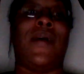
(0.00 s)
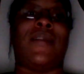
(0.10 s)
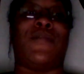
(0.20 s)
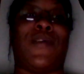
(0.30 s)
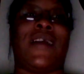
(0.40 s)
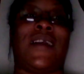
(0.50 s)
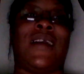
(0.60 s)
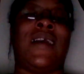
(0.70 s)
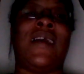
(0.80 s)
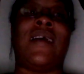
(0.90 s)

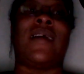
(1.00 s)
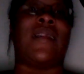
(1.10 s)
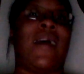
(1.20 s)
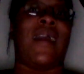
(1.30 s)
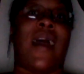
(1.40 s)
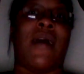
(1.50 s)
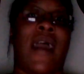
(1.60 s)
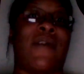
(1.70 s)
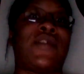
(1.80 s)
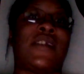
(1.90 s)
motherfucking like I
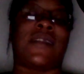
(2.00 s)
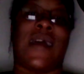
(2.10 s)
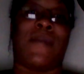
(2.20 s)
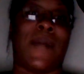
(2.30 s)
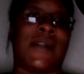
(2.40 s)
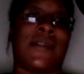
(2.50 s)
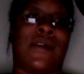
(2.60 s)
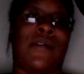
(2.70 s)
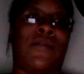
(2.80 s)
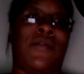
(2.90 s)
have to stop
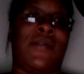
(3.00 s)
myself